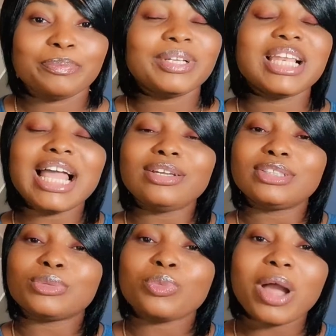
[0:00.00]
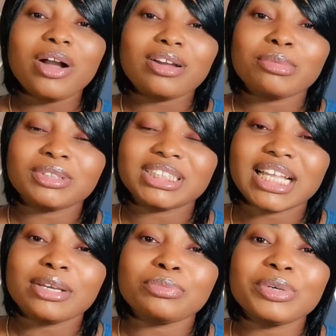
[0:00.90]
But let us welcome and
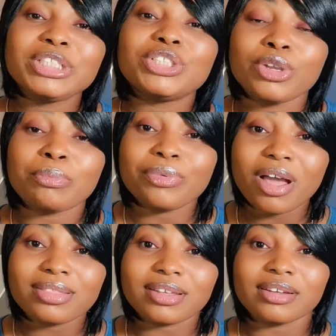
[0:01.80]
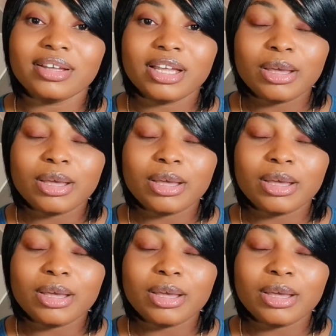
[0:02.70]
celebrate your brother,